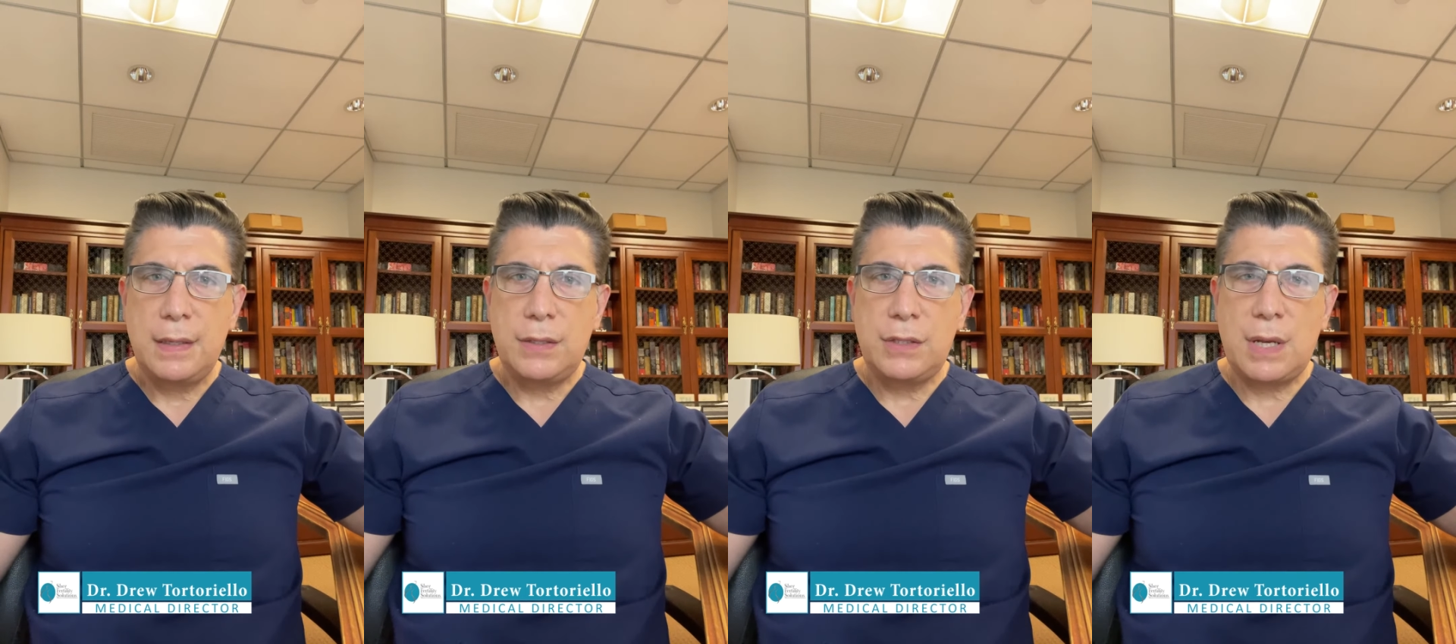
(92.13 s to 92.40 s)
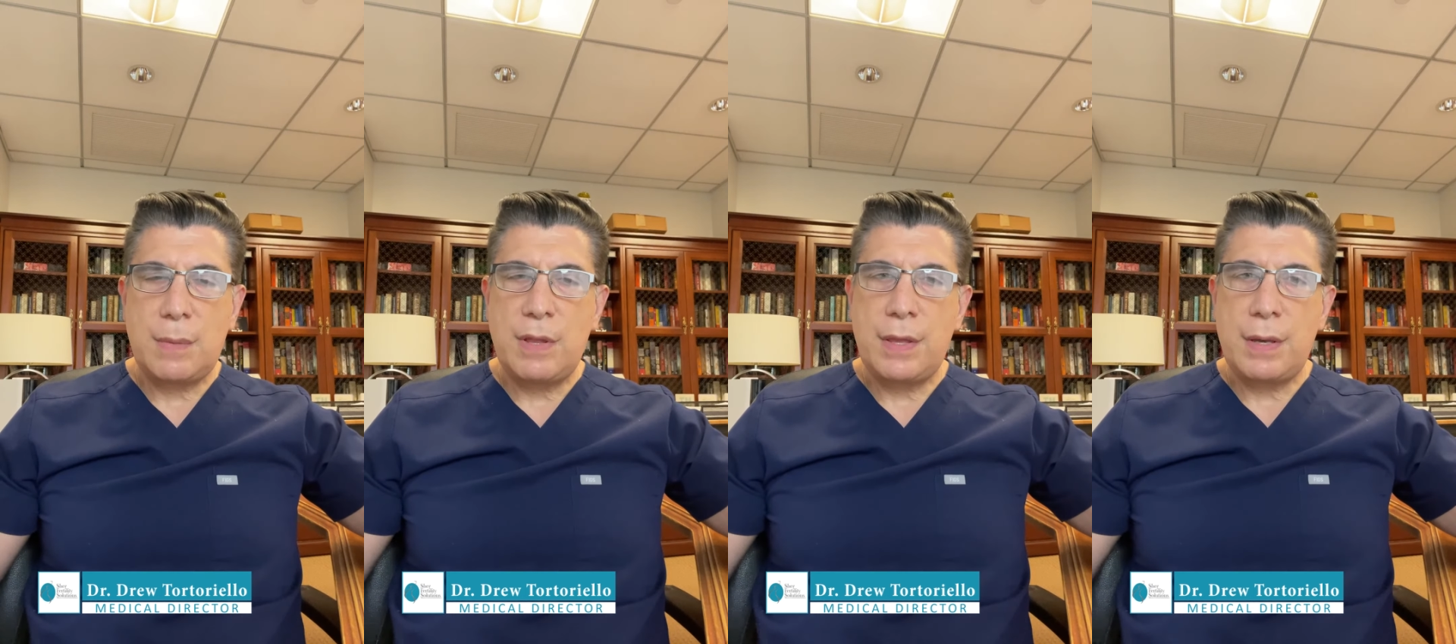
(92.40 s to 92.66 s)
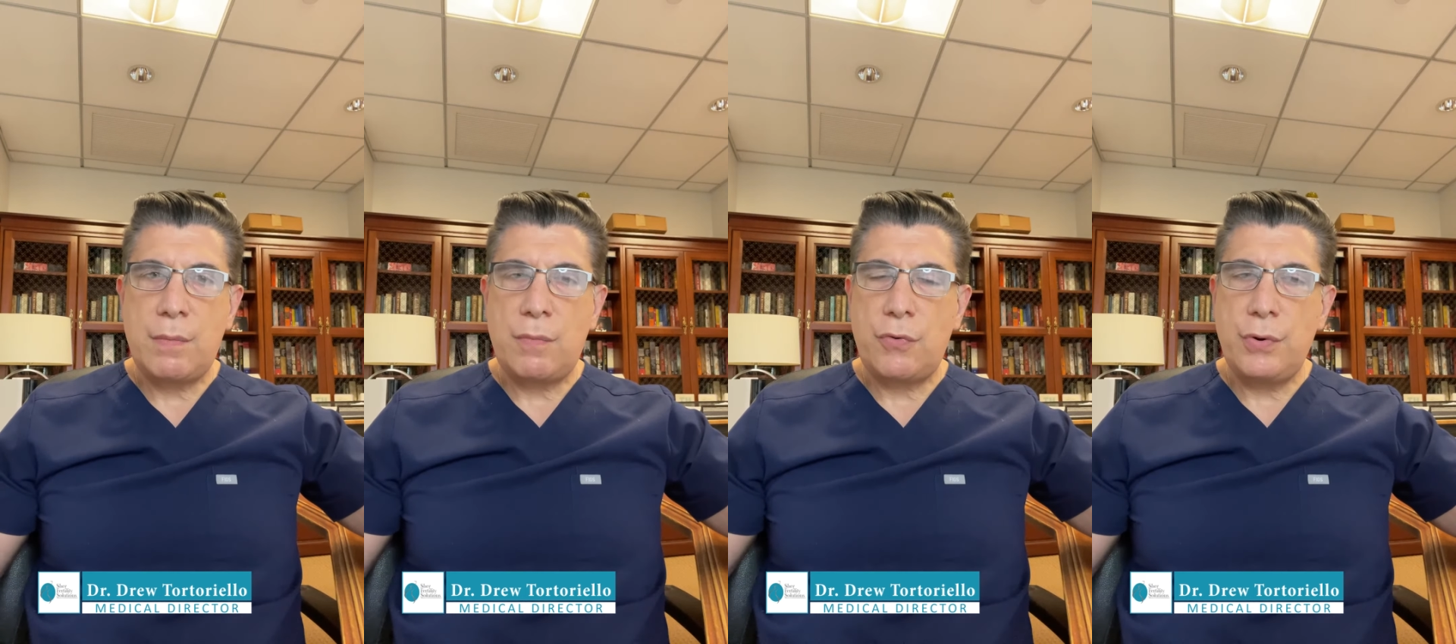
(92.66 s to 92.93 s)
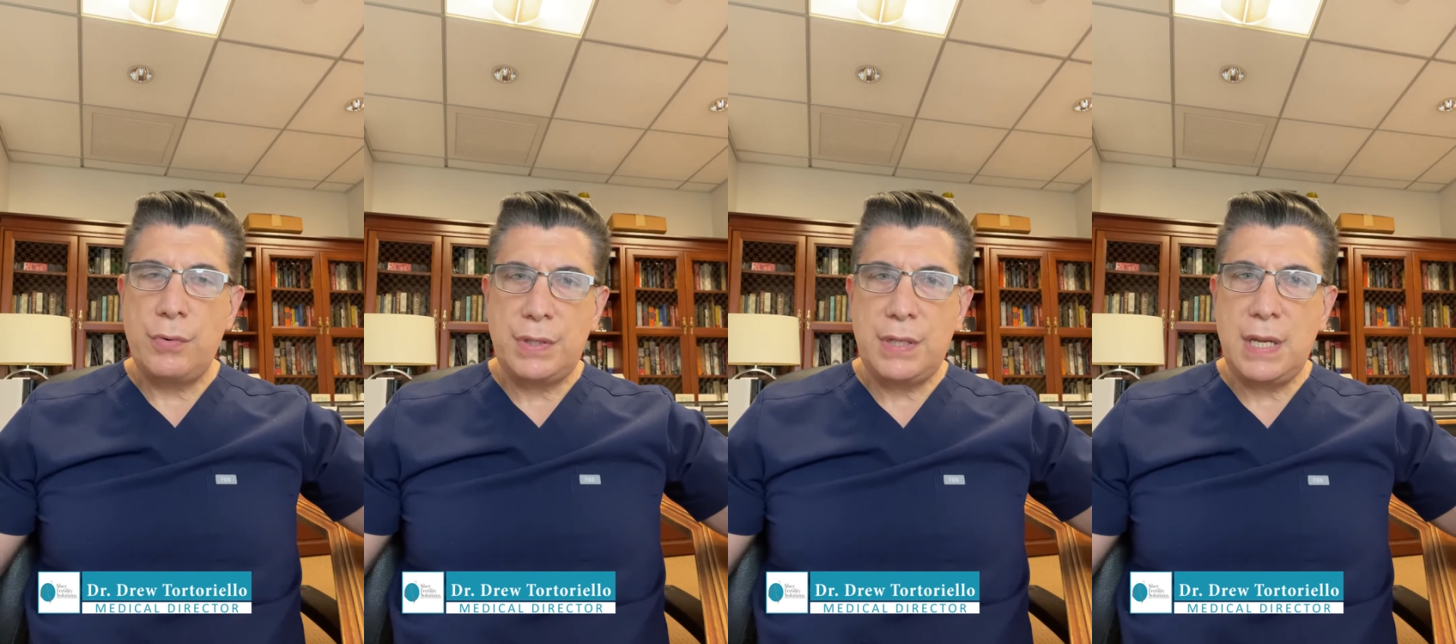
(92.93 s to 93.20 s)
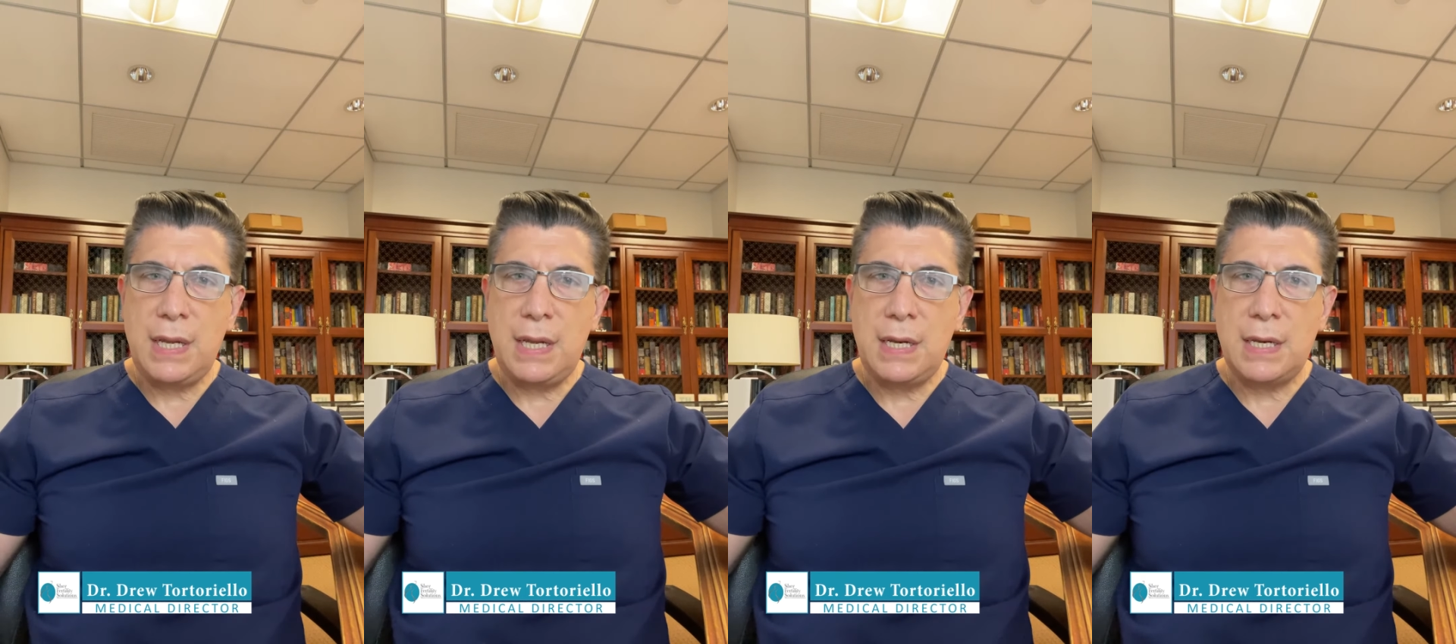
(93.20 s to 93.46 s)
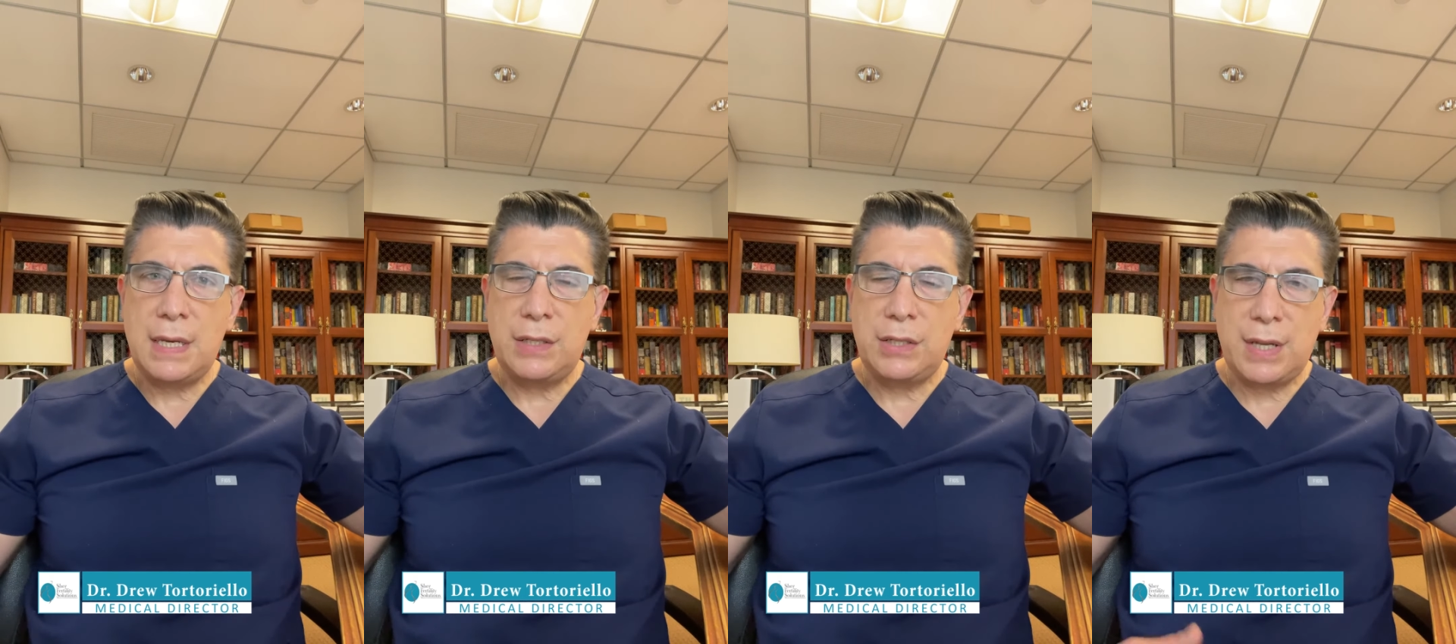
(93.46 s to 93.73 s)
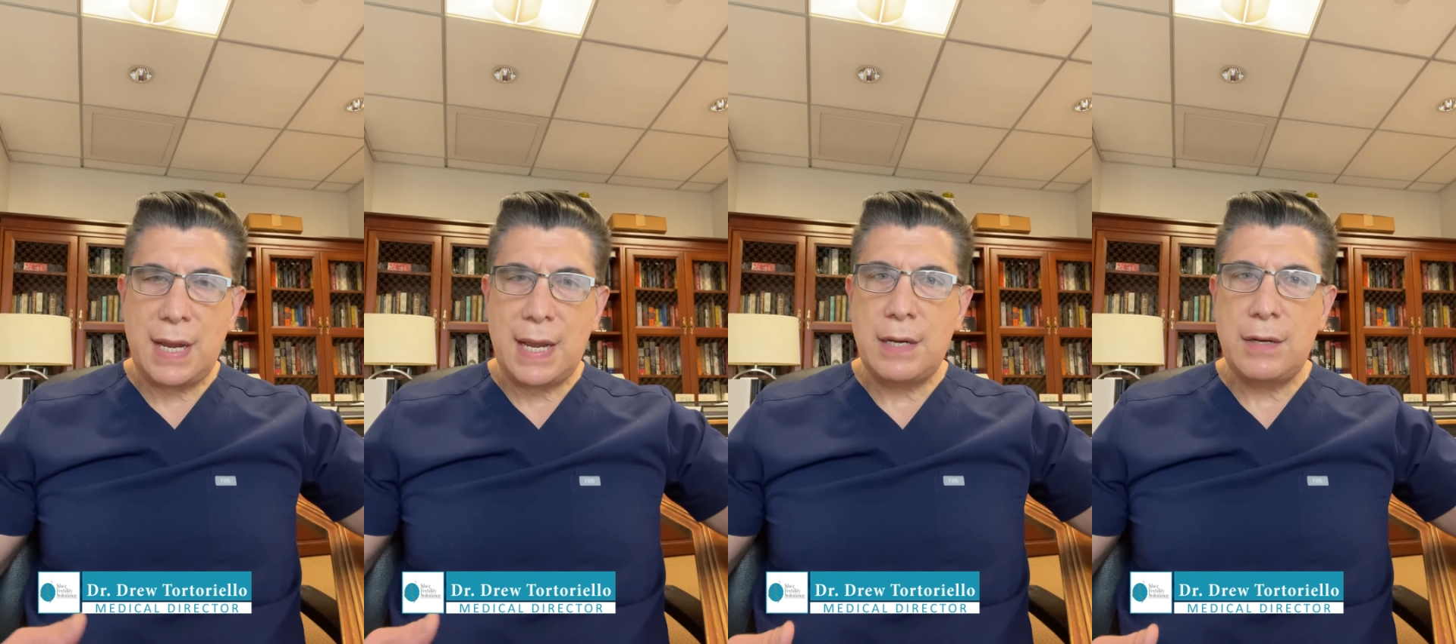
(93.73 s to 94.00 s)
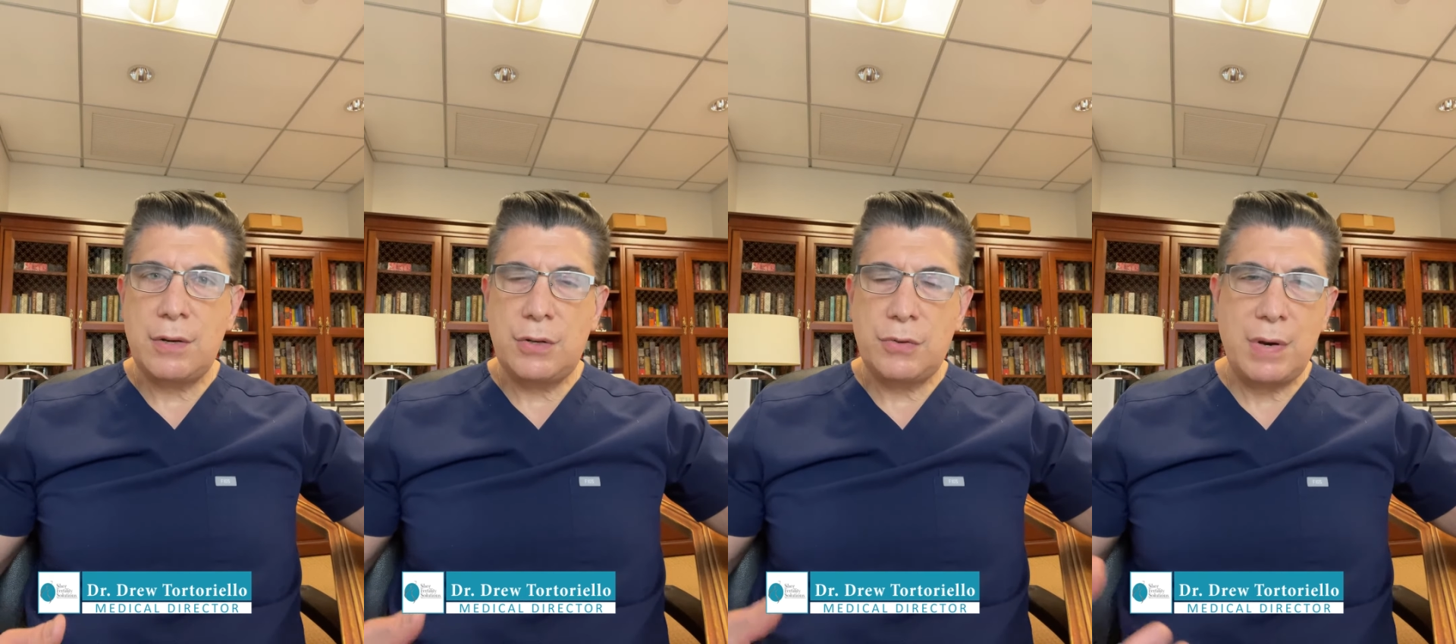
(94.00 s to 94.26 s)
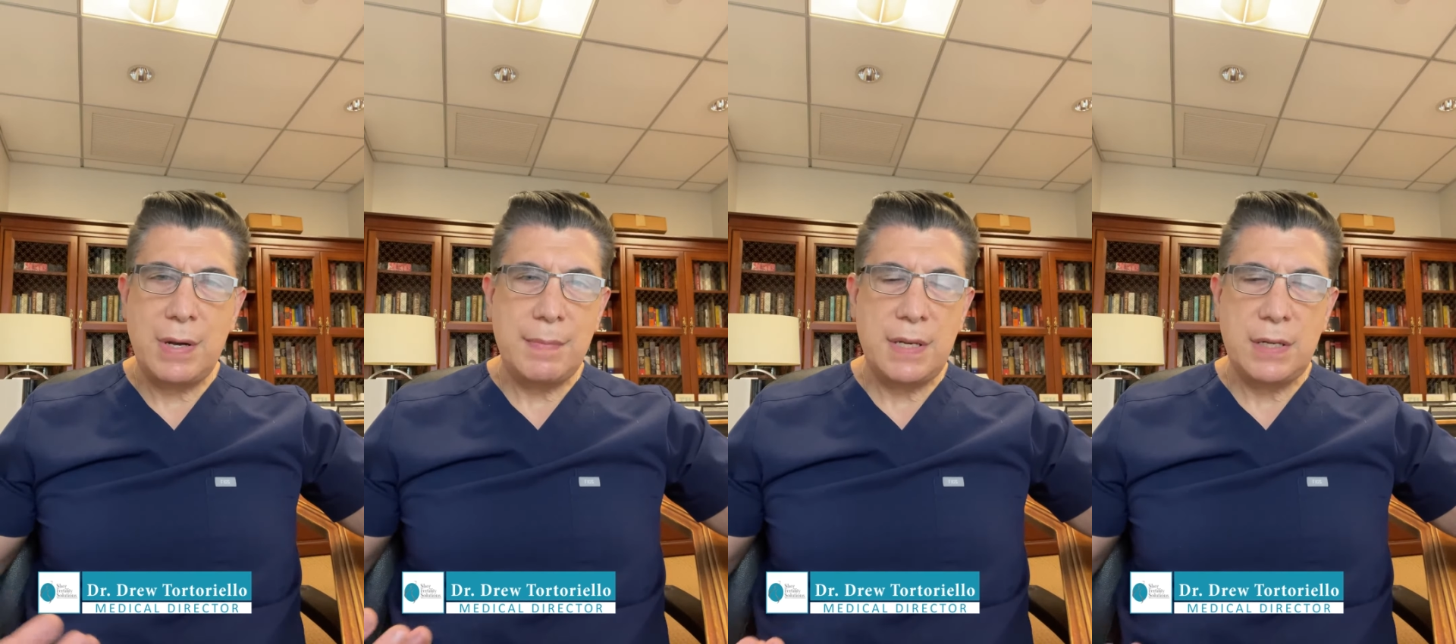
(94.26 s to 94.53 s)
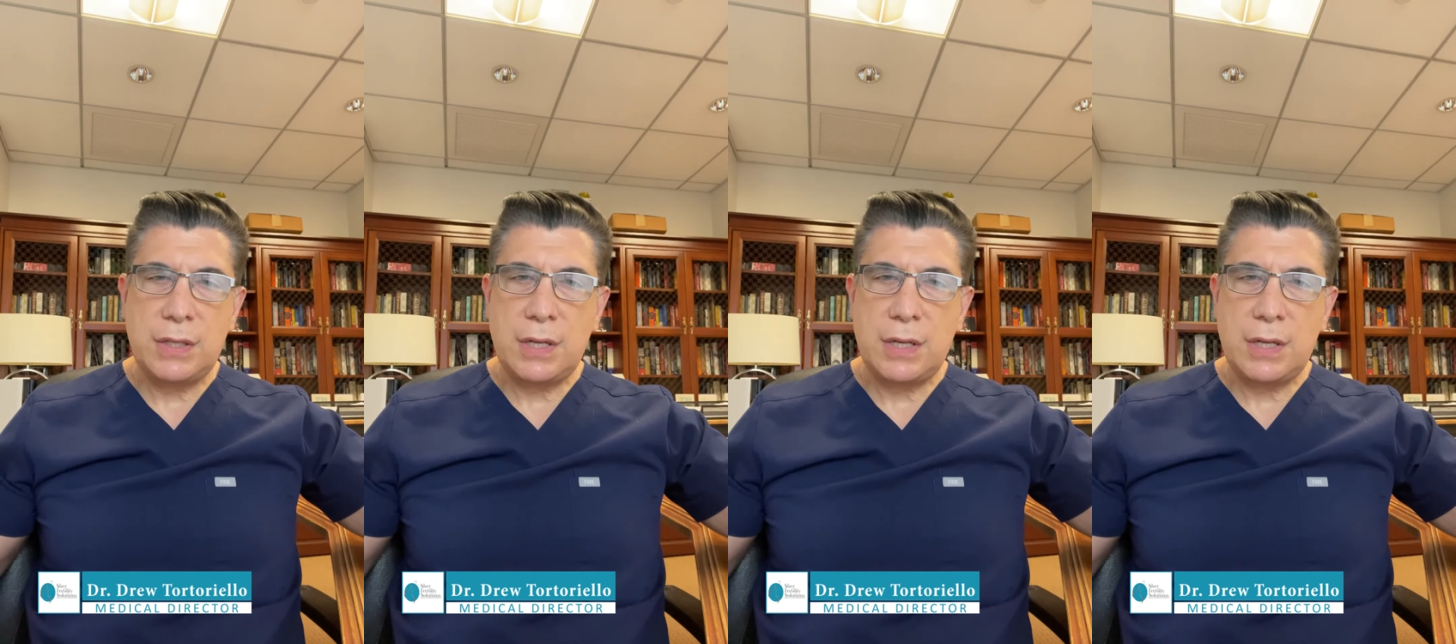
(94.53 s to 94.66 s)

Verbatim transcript: Some of them routine and standard treatments,